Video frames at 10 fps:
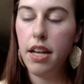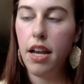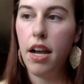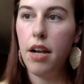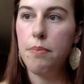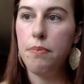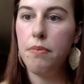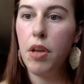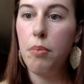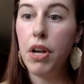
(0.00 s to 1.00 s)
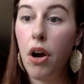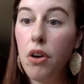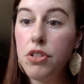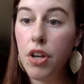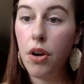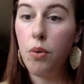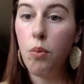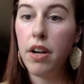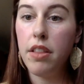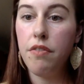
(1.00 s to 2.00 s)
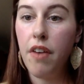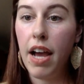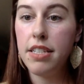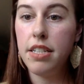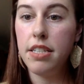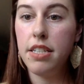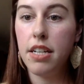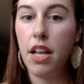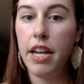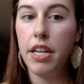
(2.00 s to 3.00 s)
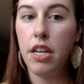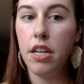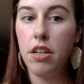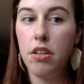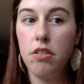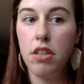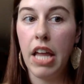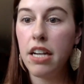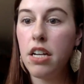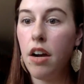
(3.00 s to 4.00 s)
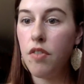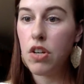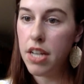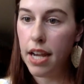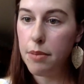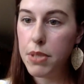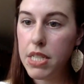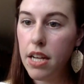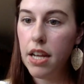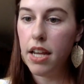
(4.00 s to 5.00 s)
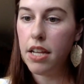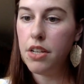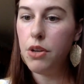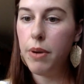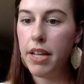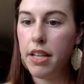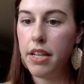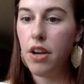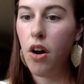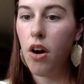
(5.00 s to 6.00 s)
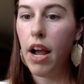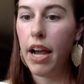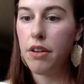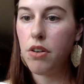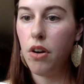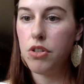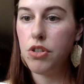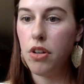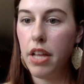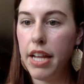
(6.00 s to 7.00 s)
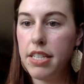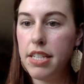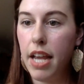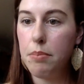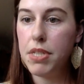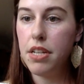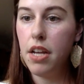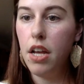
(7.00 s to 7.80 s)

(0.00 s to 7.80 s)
But also one of the fastest declining land cover types in New England are agricultural landscapes.